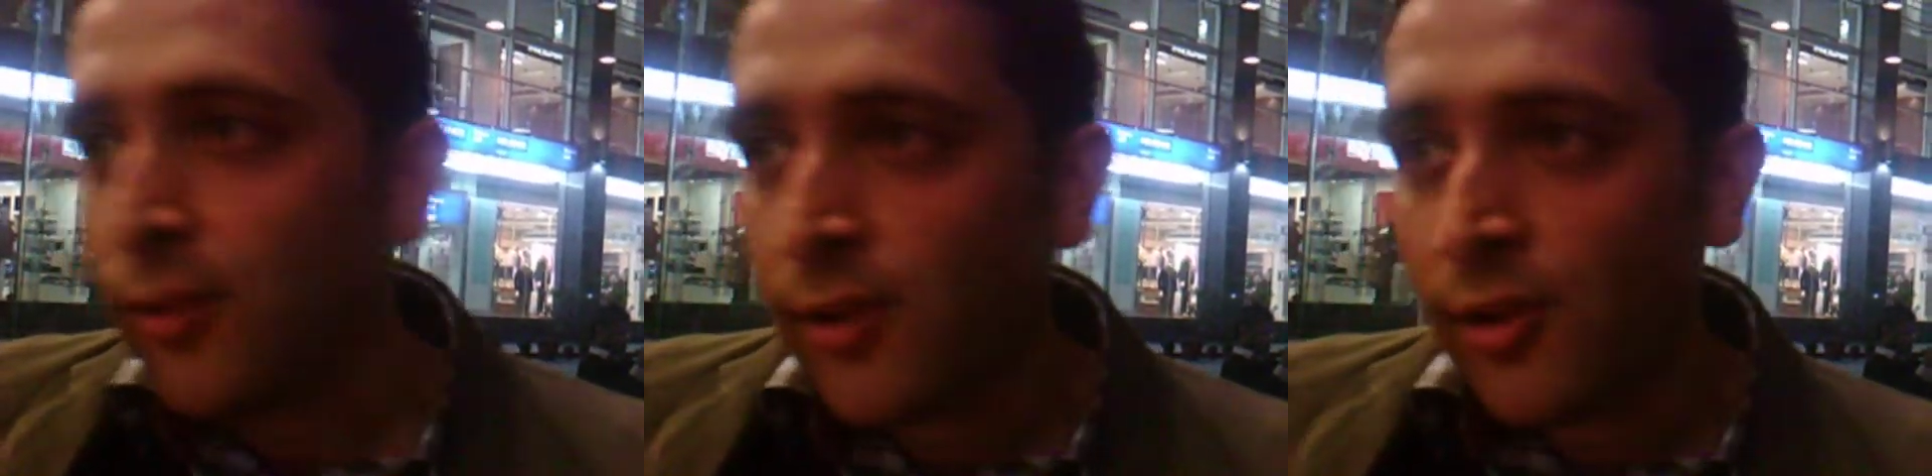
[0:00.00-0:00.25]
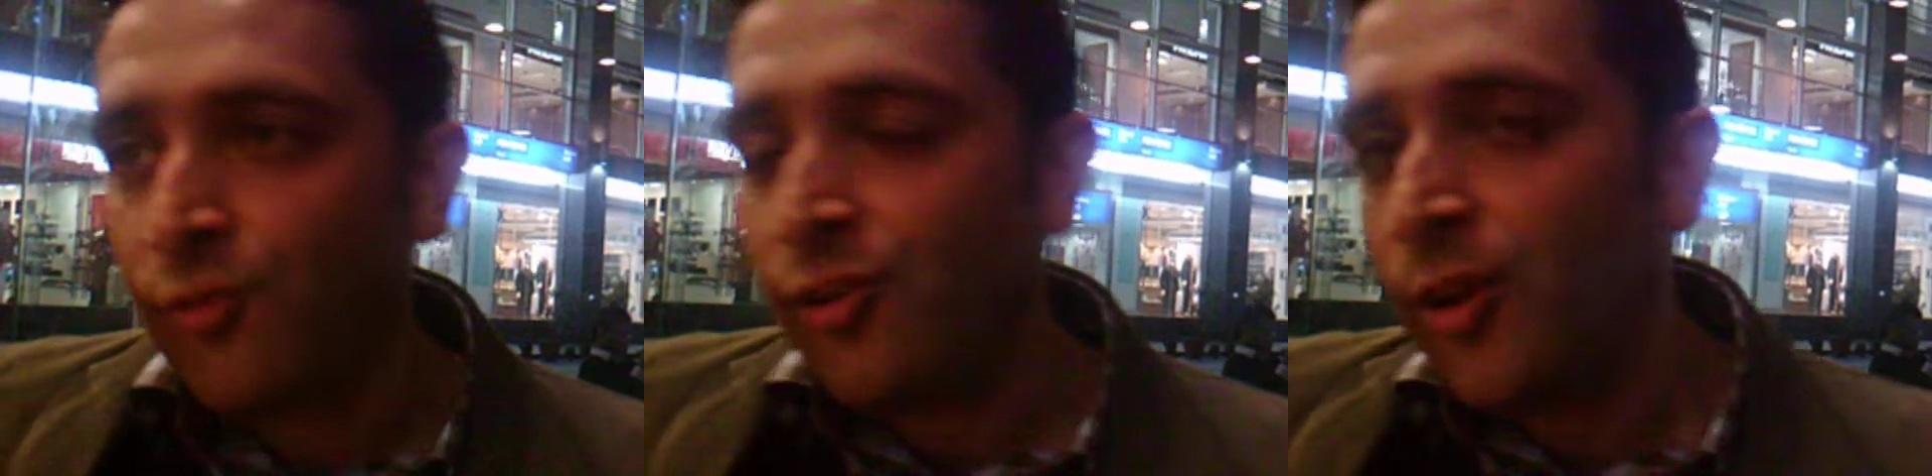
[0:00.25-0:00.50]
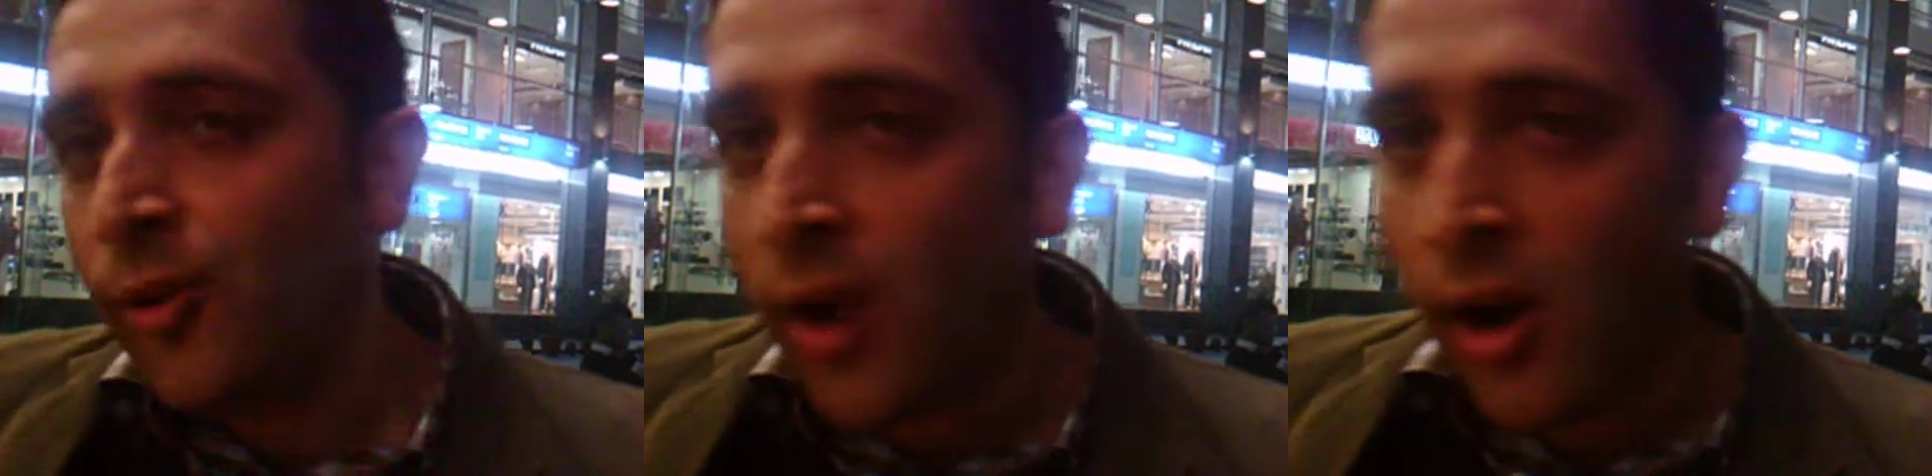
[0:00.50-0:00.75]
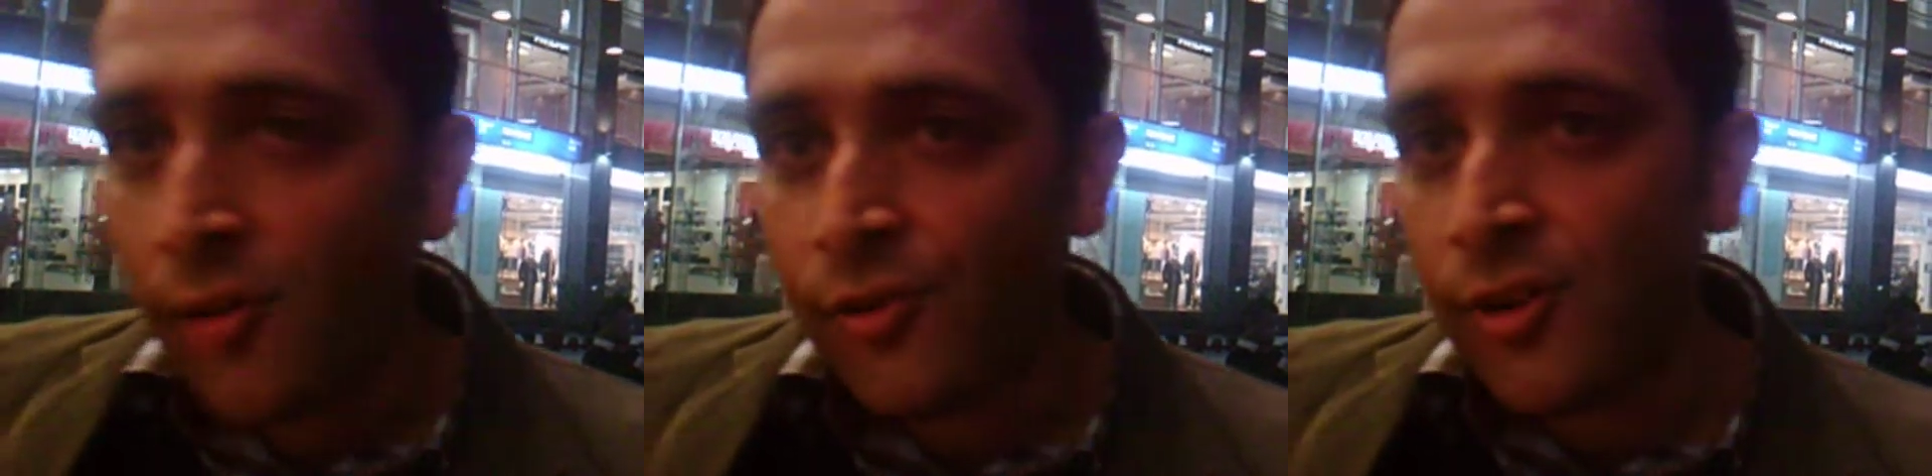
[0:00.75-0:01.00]
you can video
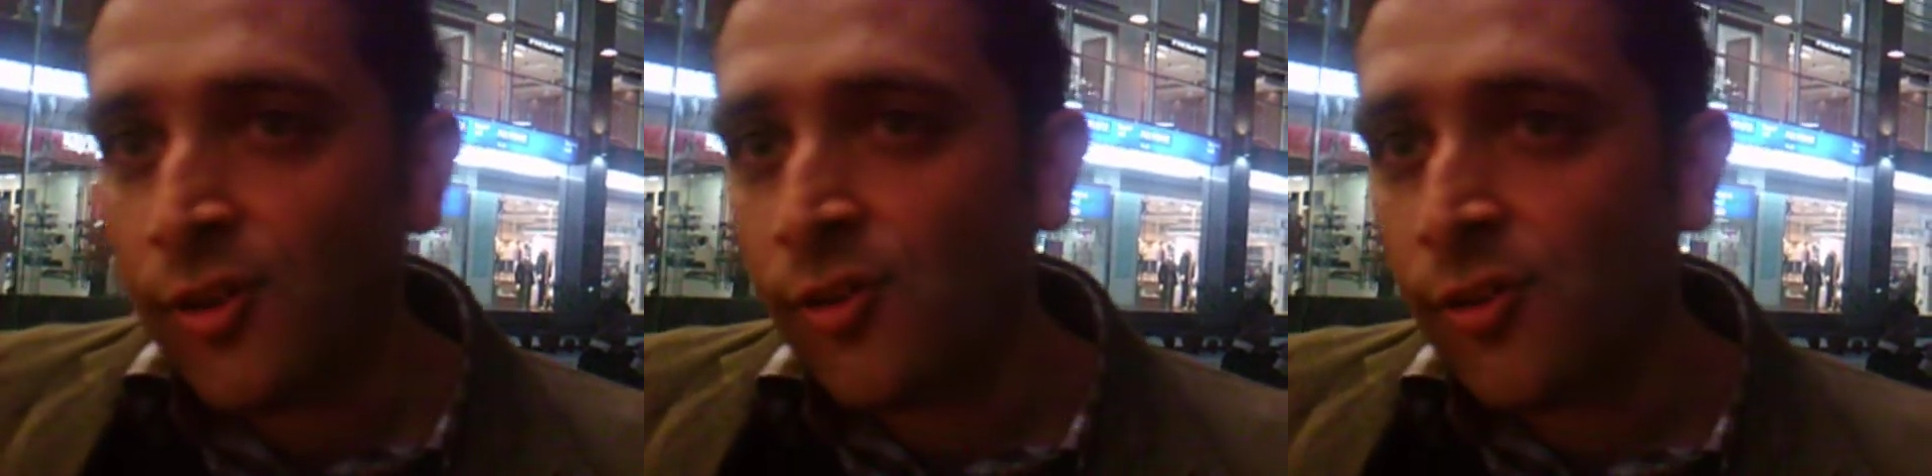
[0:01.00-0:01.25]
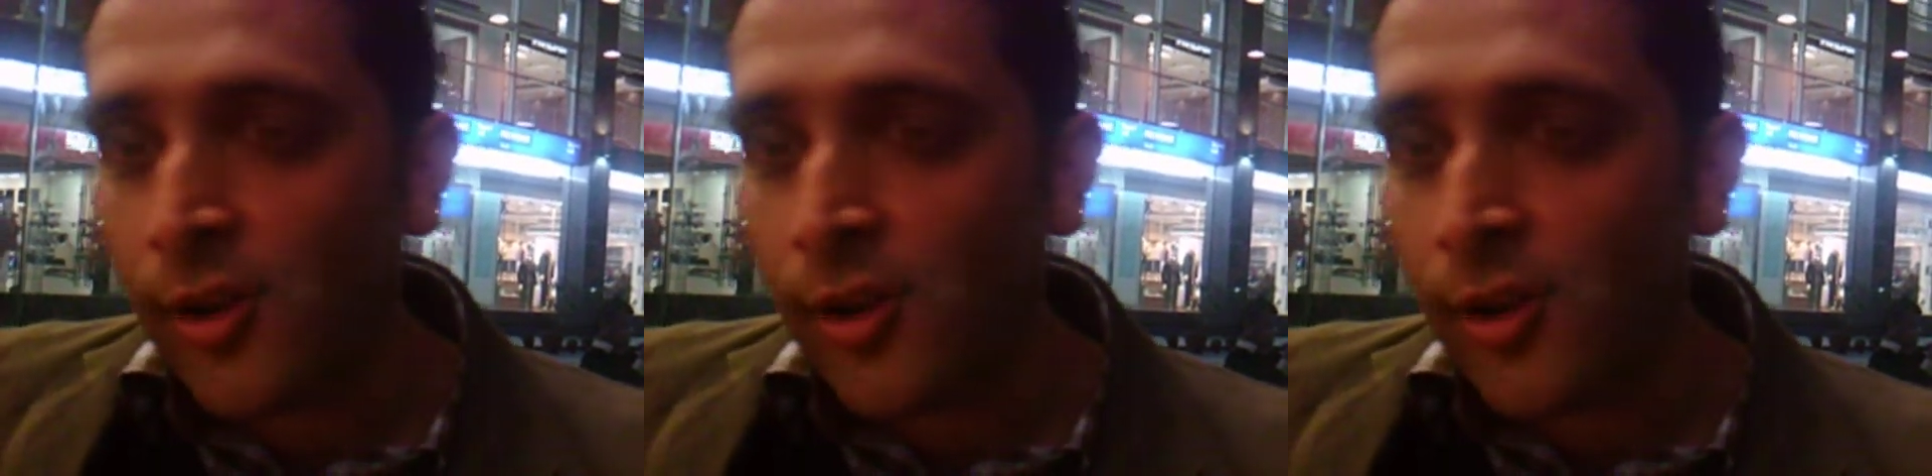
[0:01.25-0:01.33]
conference,